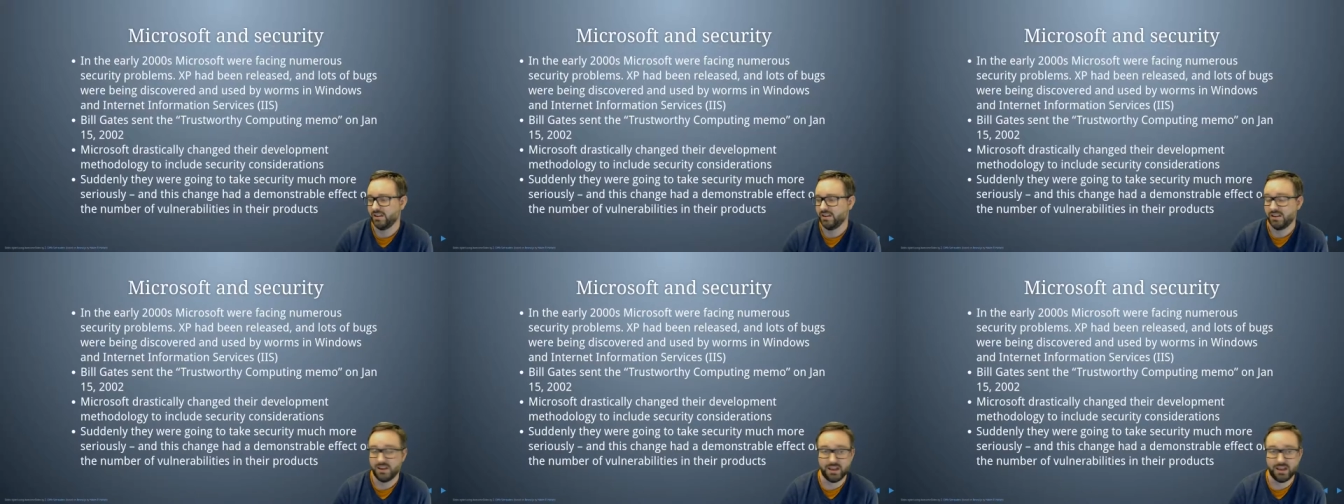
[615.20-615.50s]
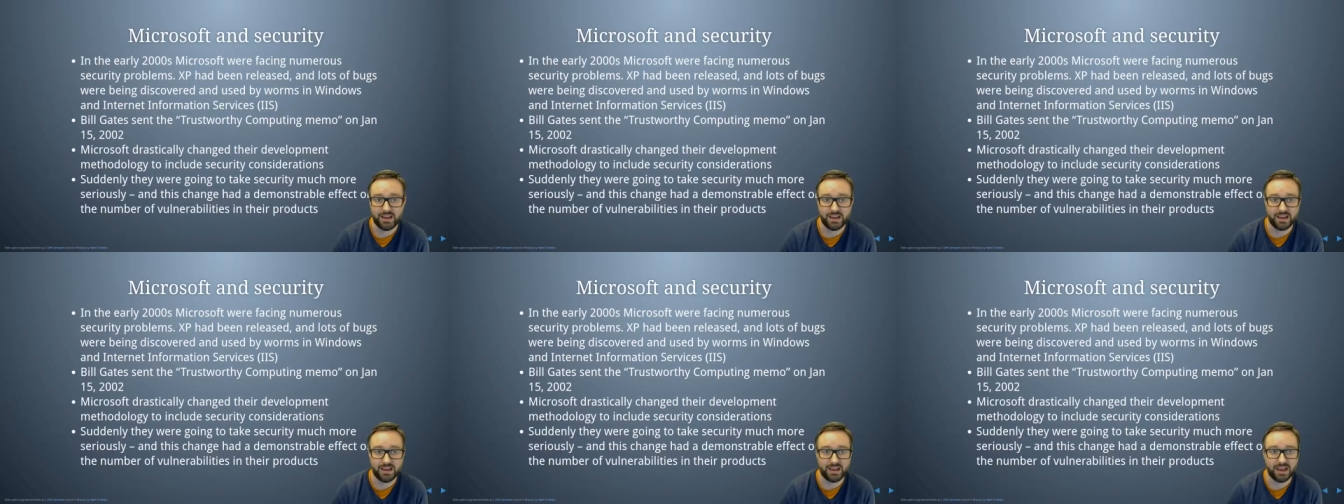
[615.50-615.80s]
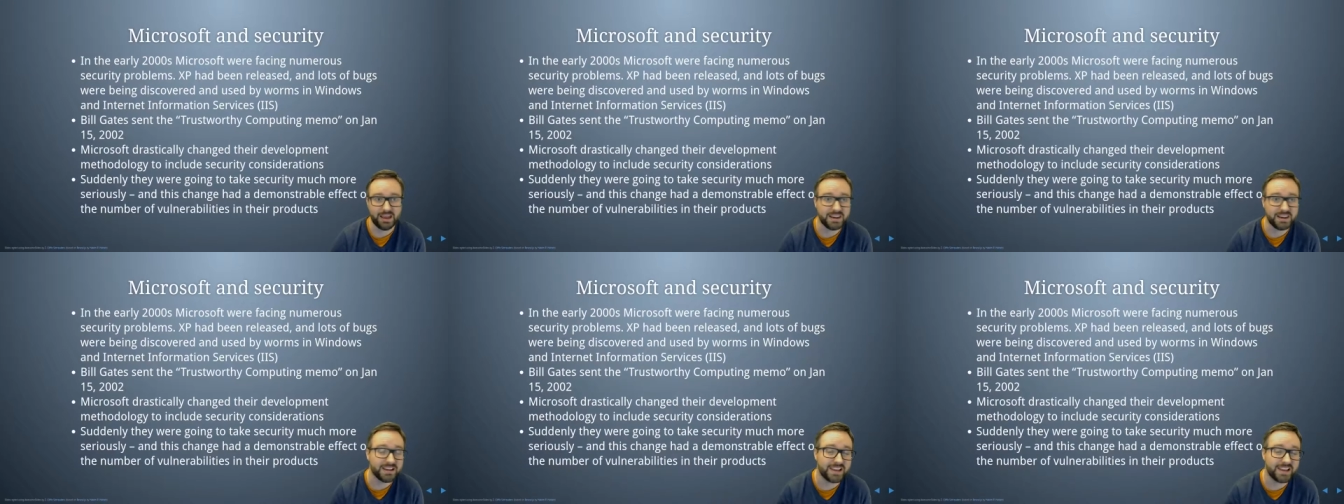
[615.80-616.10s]
uh, and
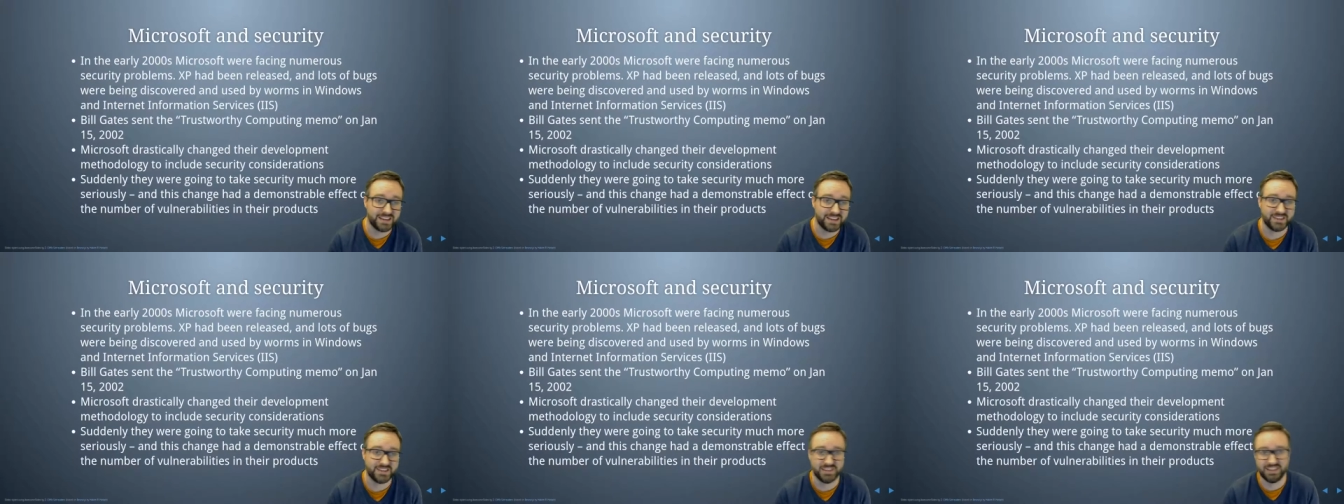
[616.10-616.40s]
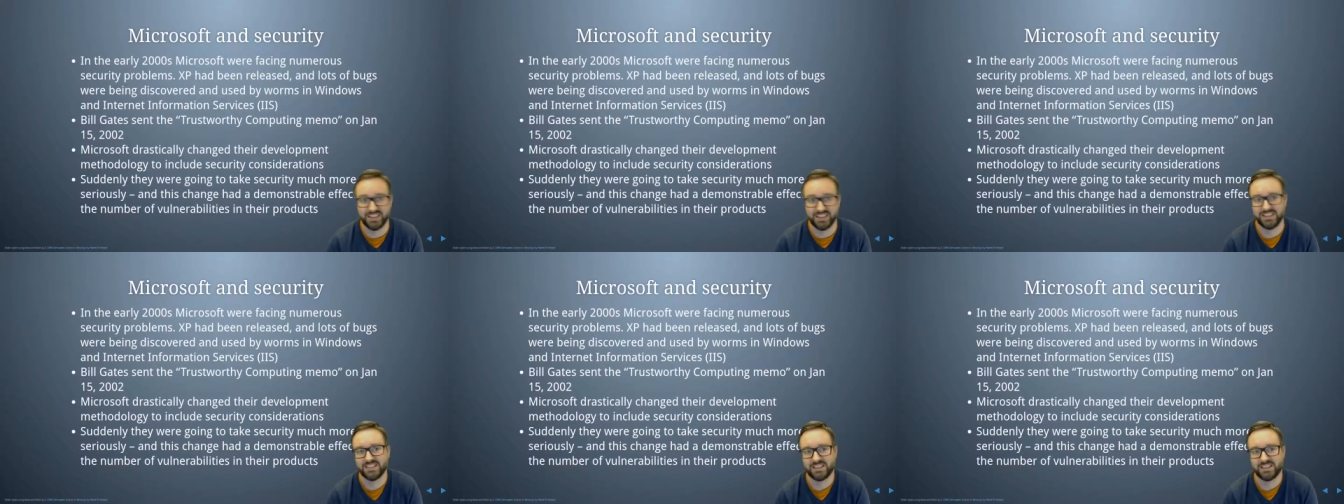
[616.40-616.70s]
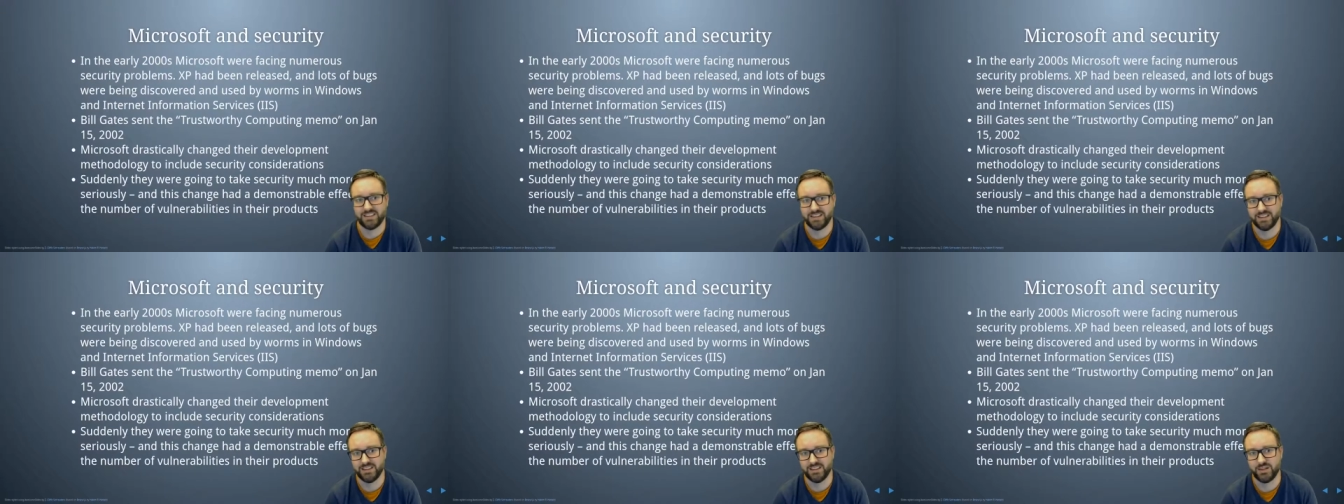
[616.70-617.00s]
occasionally
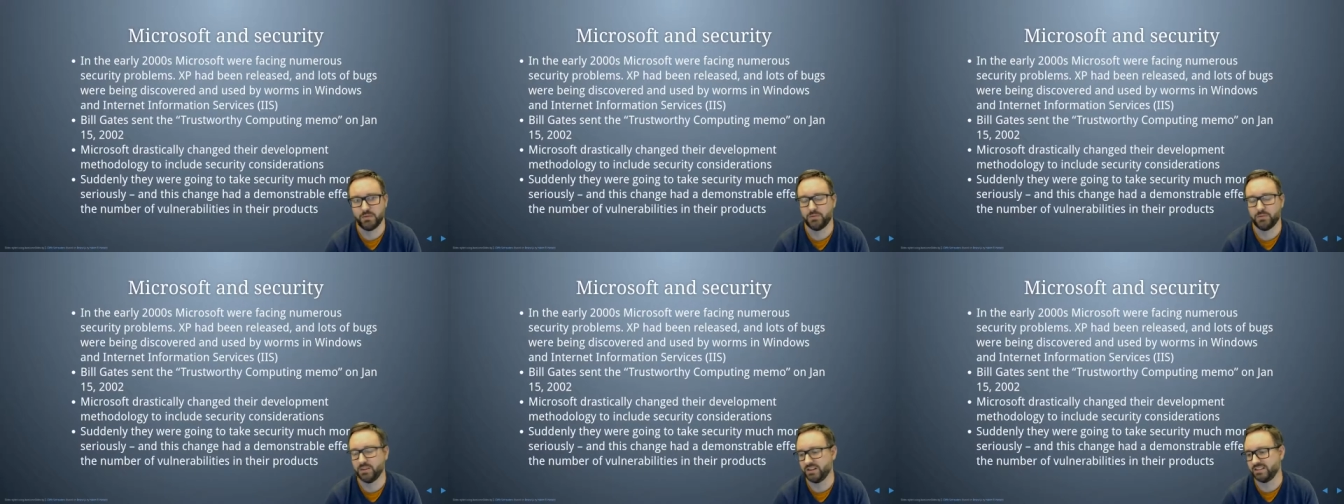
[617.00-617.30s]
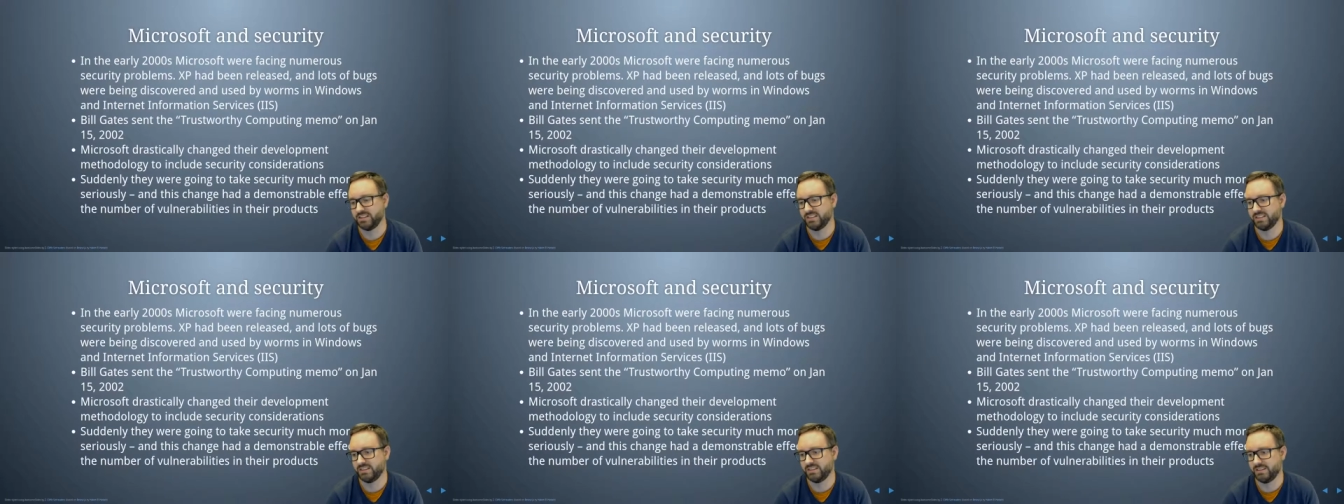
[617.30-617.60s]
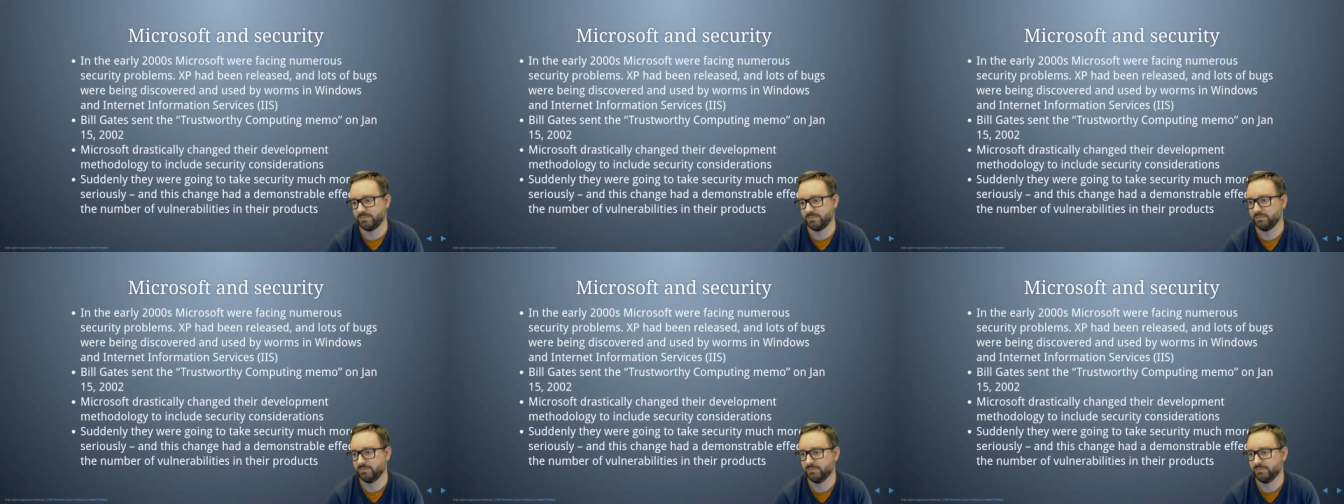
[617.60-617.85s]
something in the operating system,